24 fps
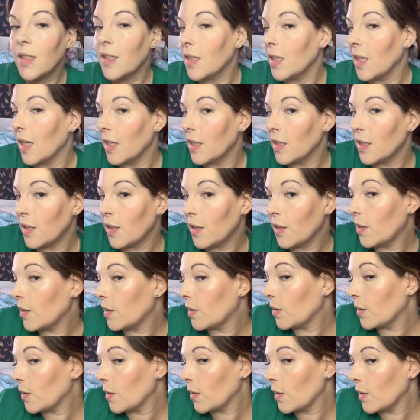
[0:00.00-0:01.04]
So that's
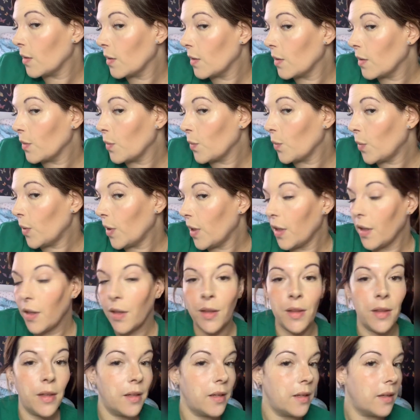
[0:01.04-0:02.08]
with
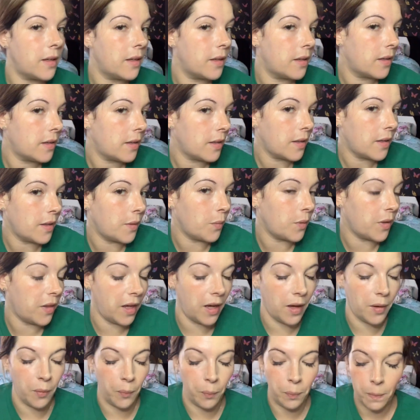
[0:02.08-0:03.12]
and
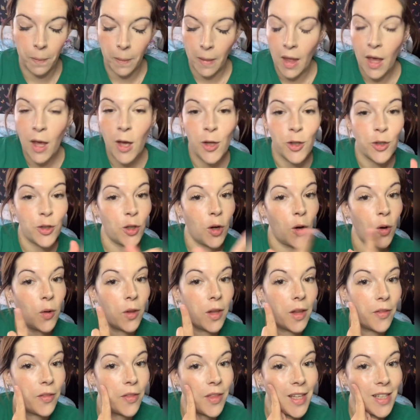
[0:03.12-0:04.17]
without. So
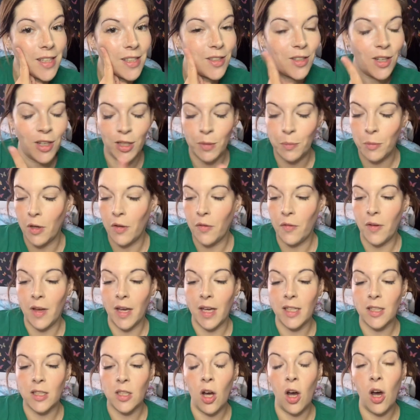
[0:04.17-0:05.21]
on this side of my
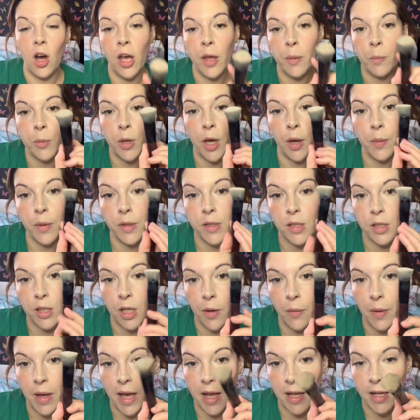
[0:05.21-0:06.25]
face, I'm going to
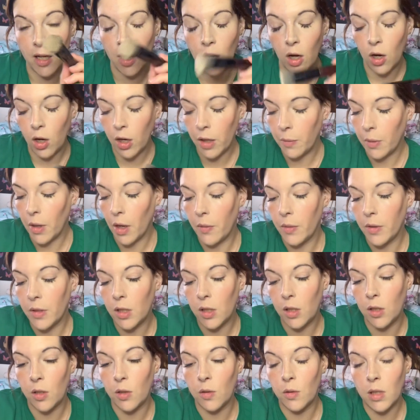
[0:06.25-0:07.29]
go ahead and I'm going
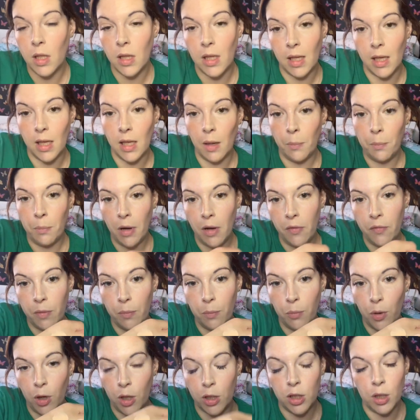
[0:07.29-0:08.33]
to use the
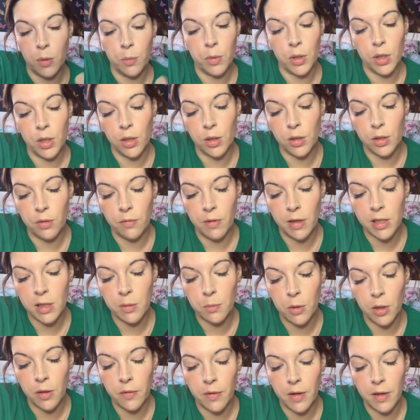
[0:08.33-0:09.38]
buffing brush. I'm going to use the rest of
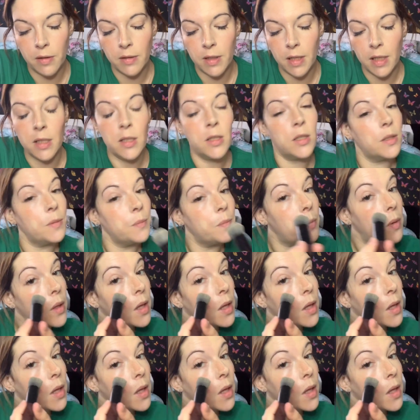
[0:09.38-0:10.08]
my foundation.